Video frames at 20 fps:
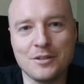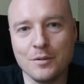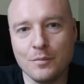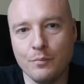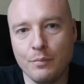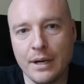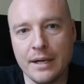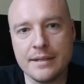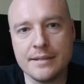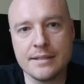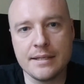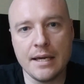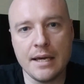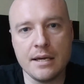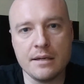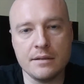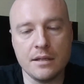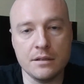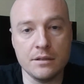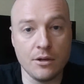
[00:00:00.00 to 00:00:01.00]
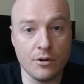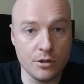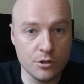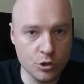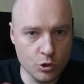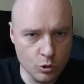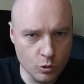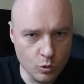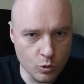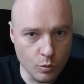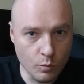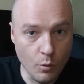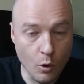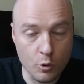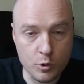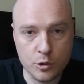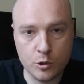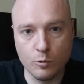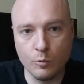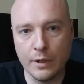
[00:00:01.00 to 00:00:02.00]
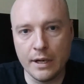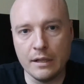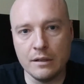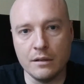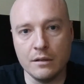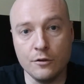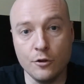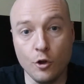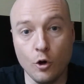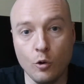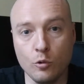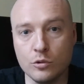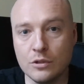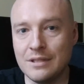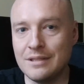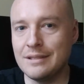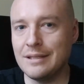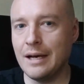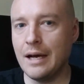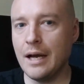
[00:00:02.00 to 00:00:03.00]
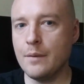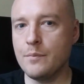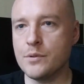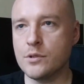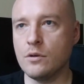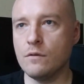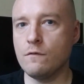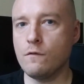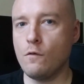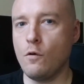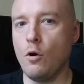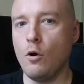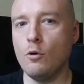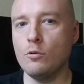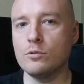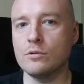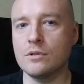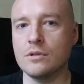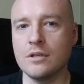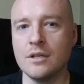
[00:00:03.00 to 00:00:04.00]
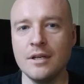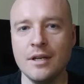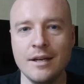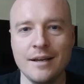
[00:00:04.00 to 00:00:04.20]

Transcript: by saying that there are two most well-known types of roads